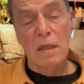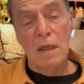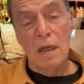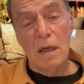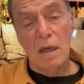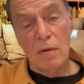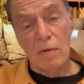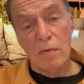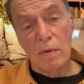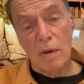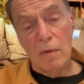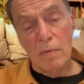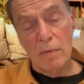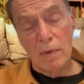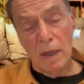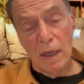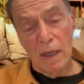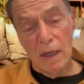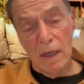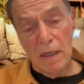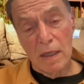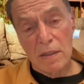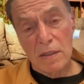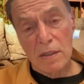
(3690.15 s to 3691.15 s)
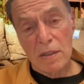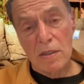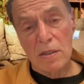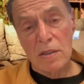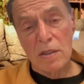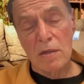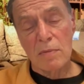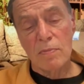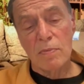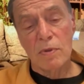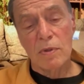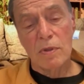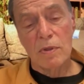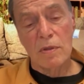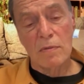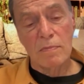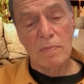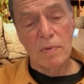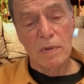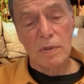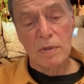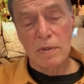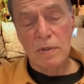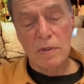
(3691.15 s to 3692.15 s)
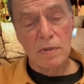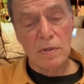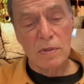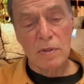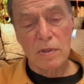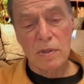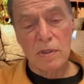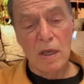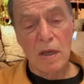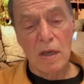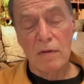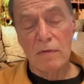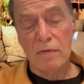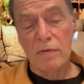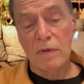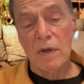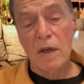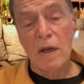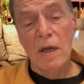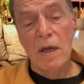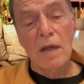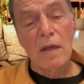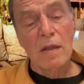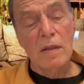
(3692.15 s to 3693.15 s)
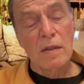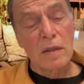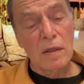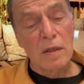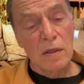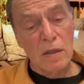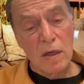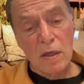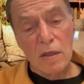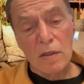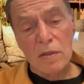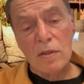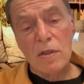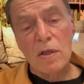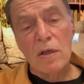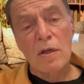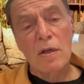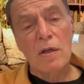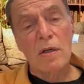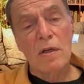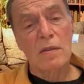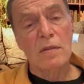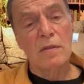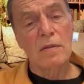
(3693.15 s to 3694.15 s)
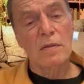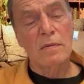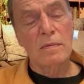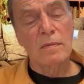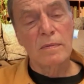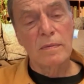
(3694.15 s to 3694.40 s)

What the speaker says: a relationship with the person's self, they're going to turn.